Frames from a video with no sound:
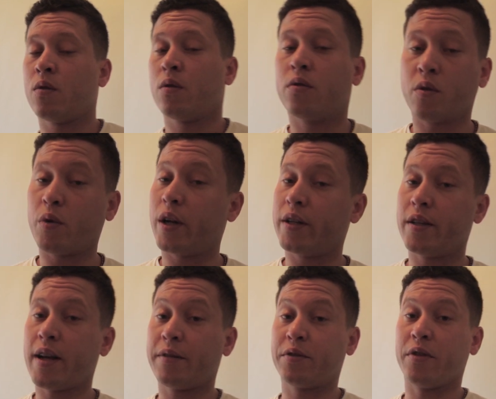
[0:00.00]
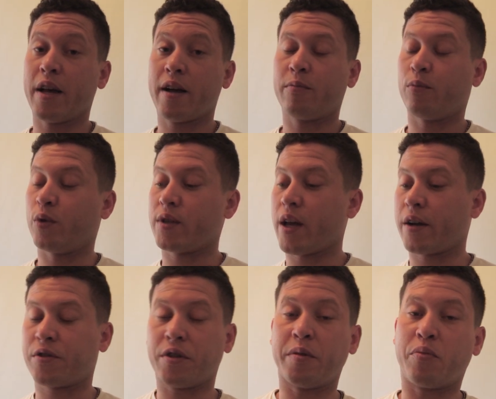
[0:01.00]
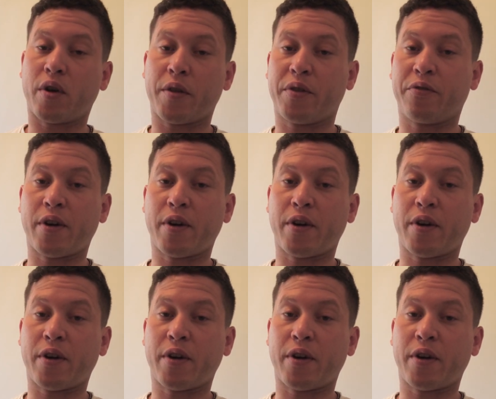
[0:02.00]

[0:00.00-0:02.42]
So what I did after that was I actually brought the